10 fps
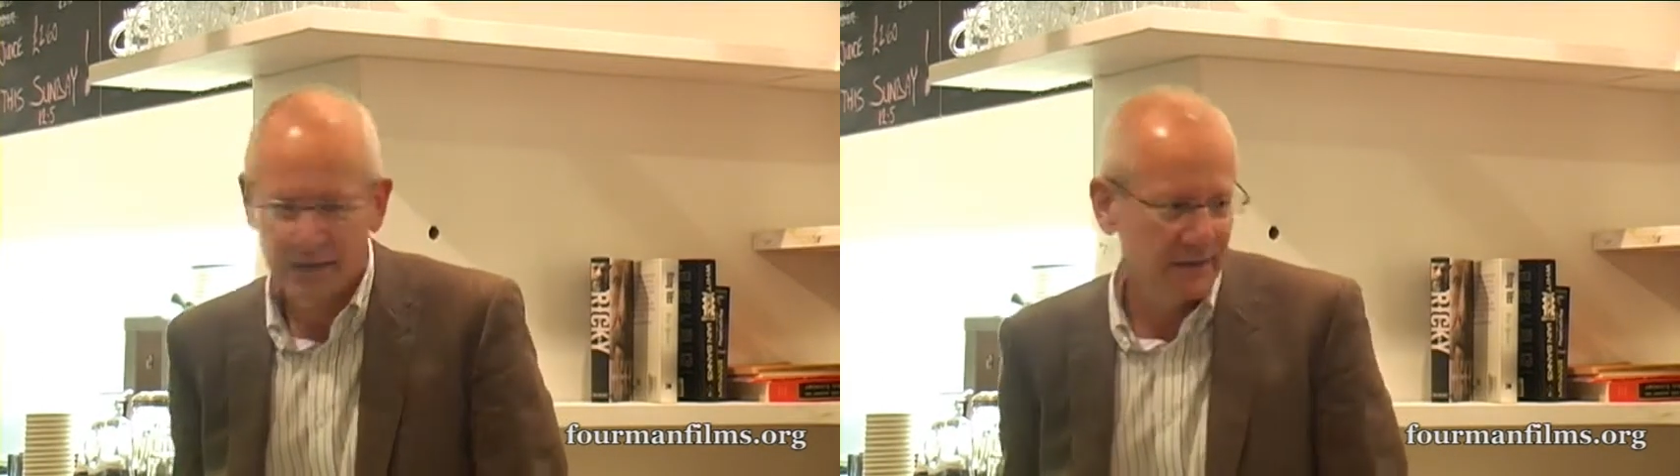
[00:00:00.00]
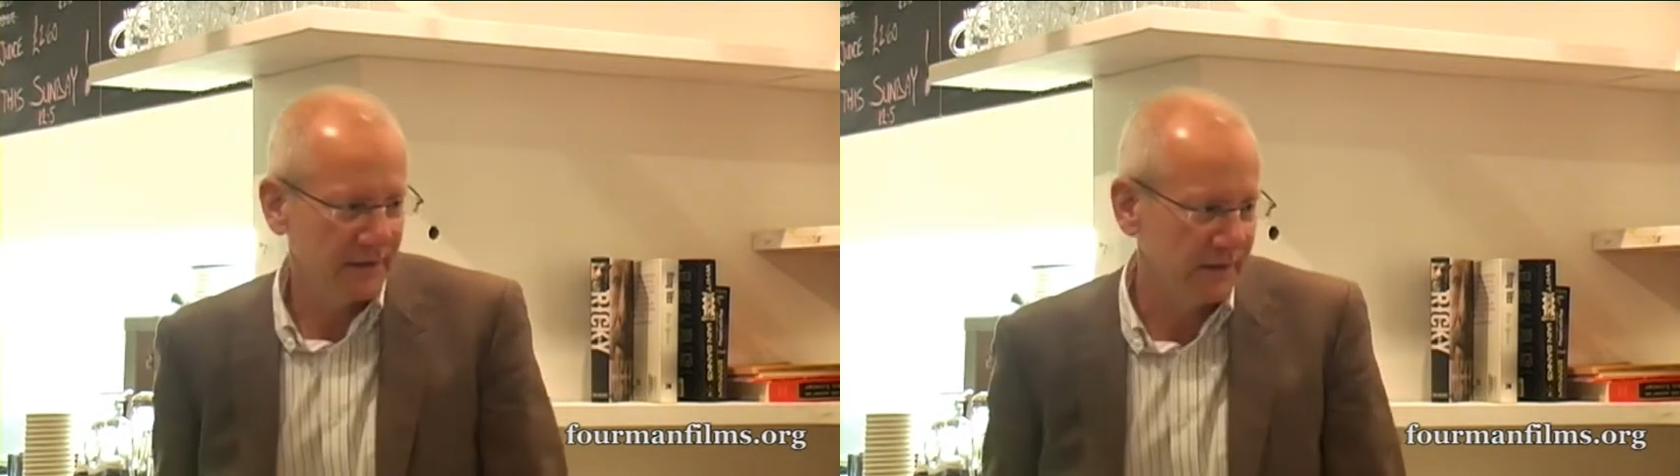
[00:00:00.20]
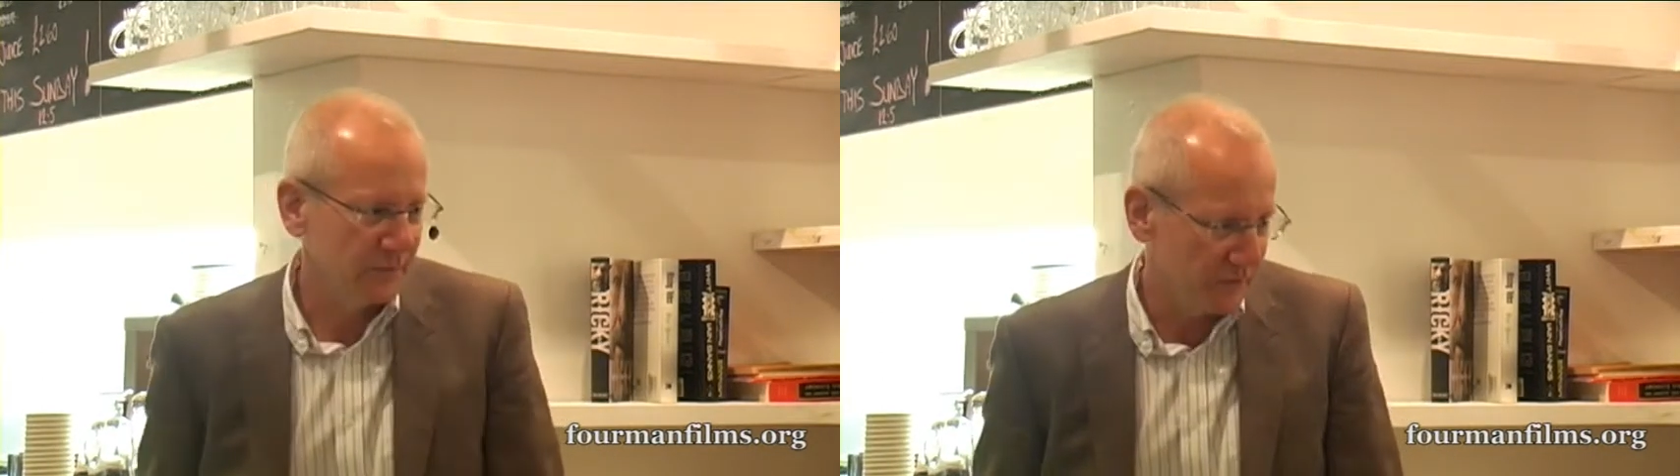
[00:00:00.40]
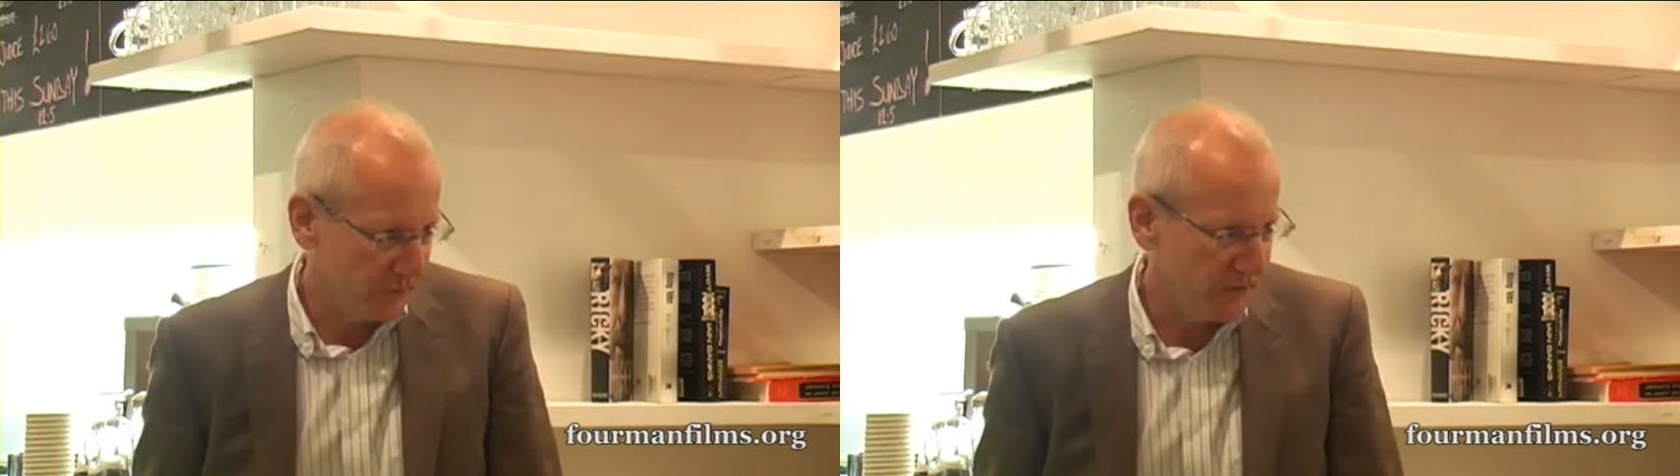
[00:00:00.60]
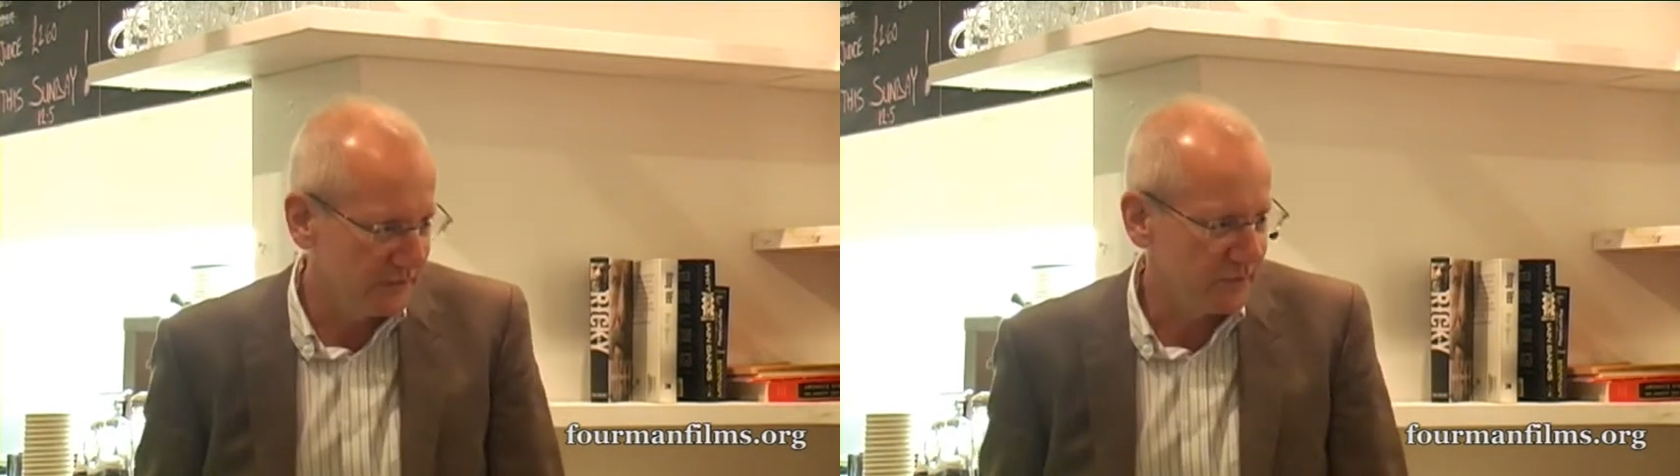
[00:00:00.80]
and be
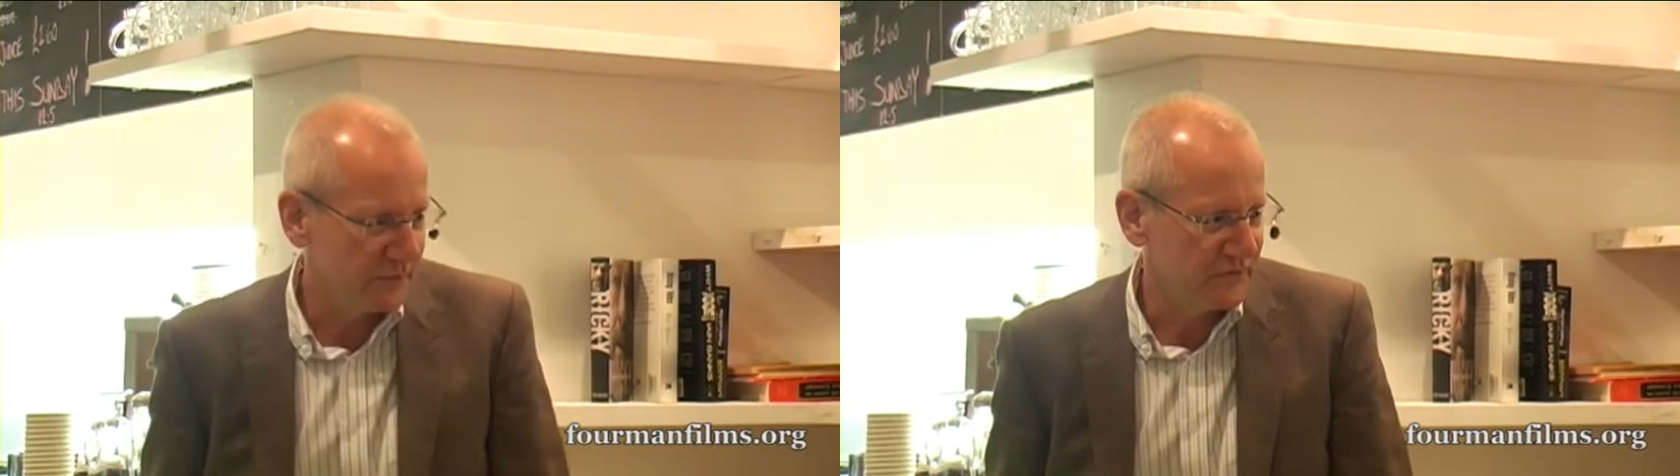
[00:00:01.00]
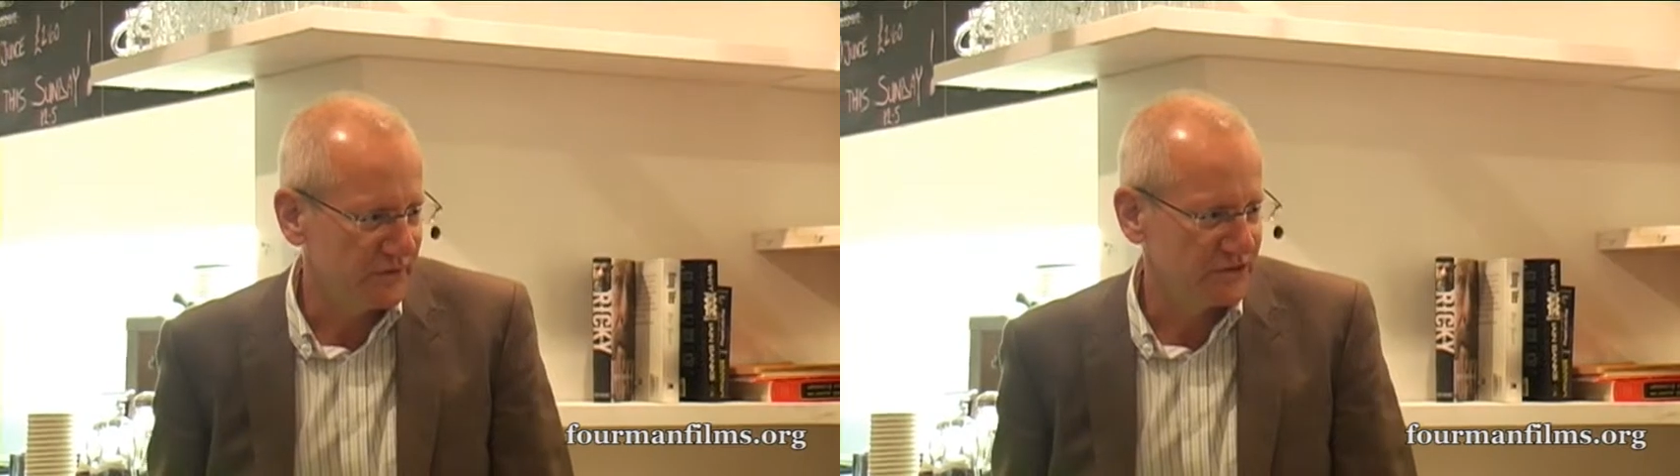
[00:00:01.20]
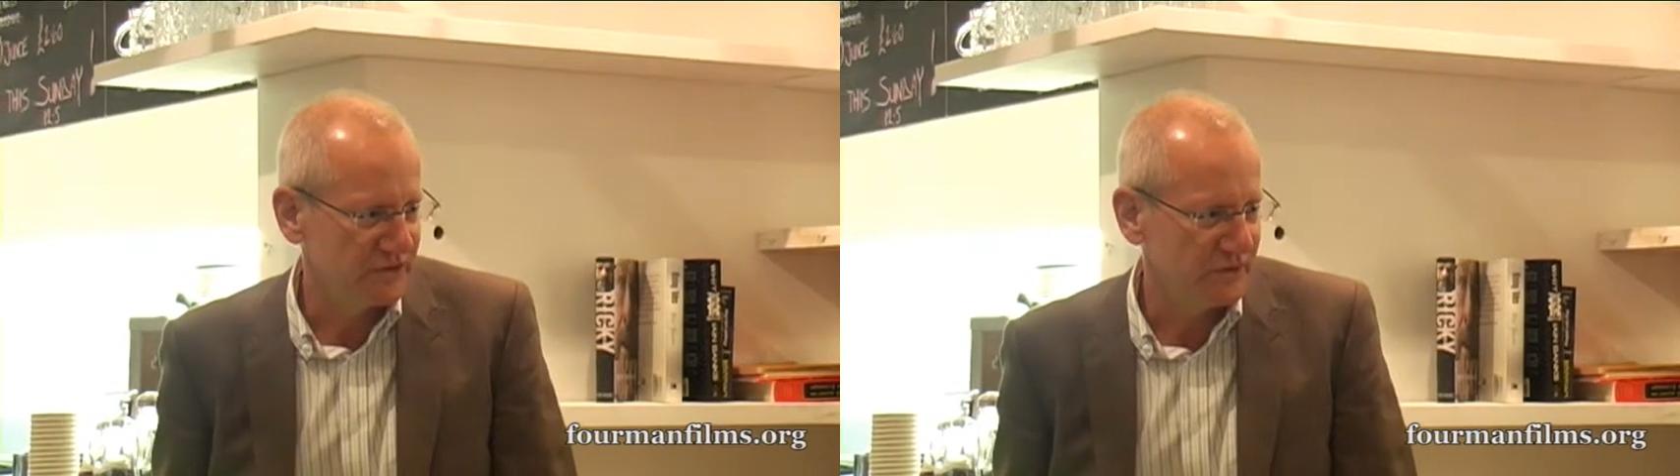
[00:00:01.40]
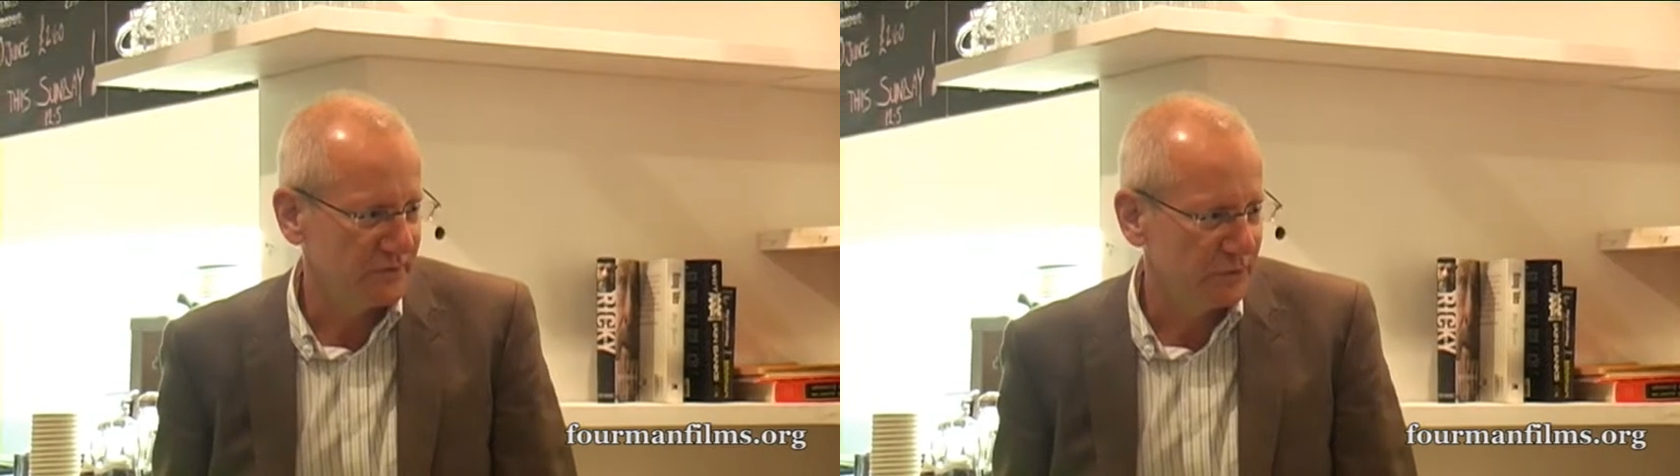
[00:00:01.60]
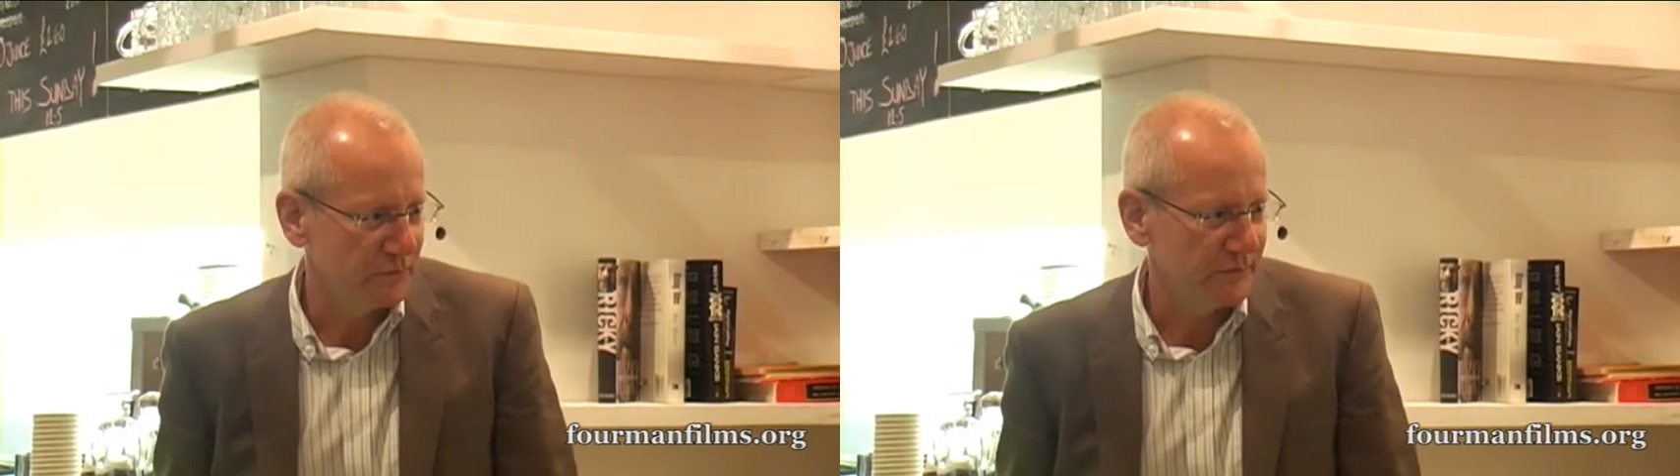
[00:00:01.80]
part of the petition and the
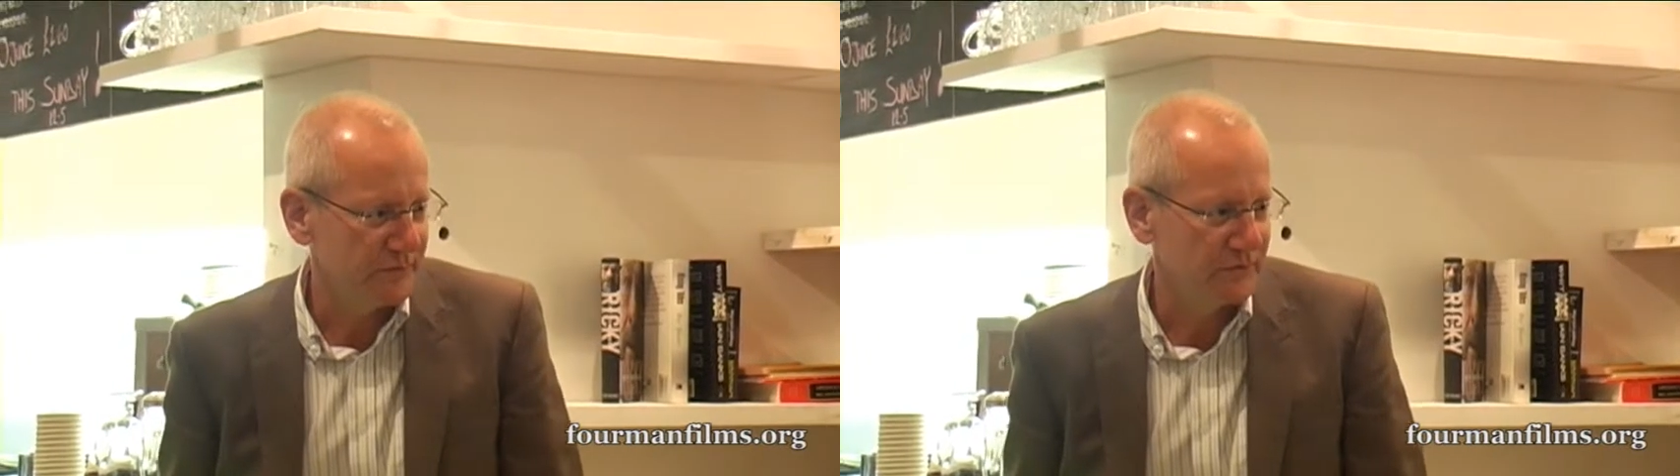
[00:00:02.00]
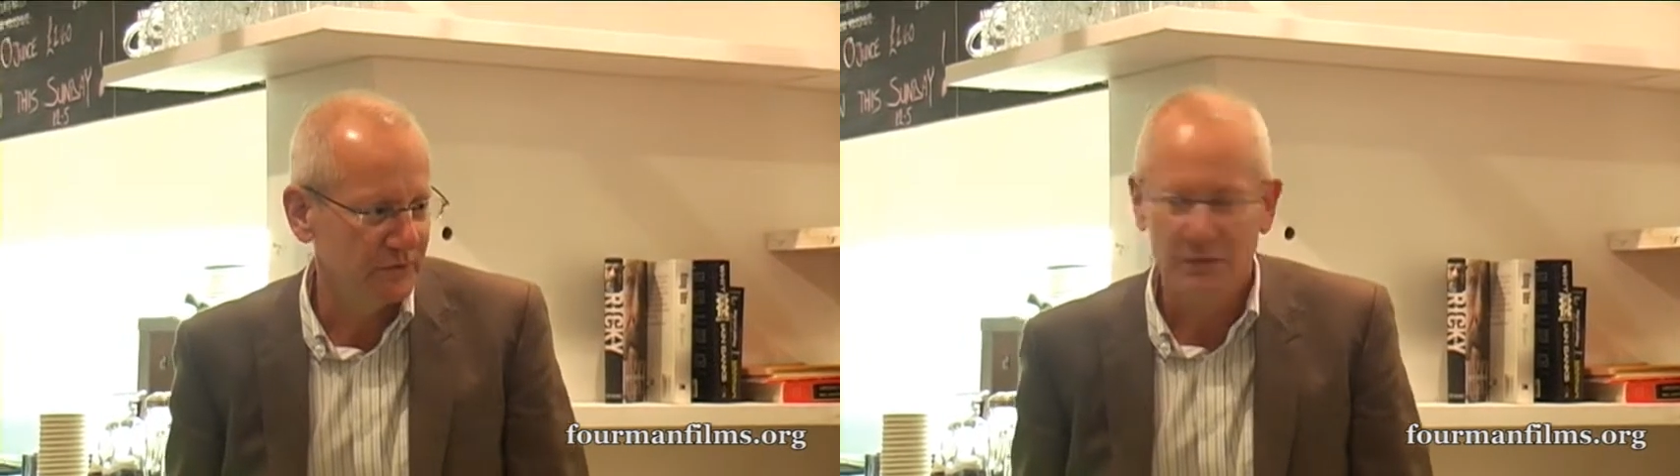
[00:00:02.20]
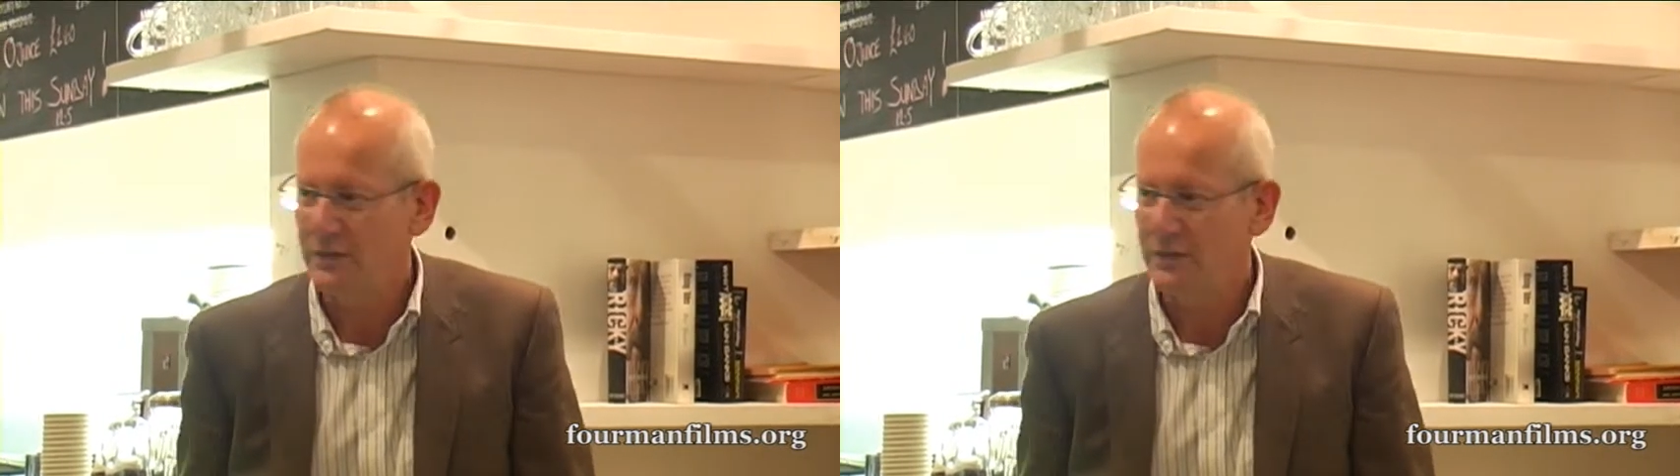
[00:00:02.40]
movement to,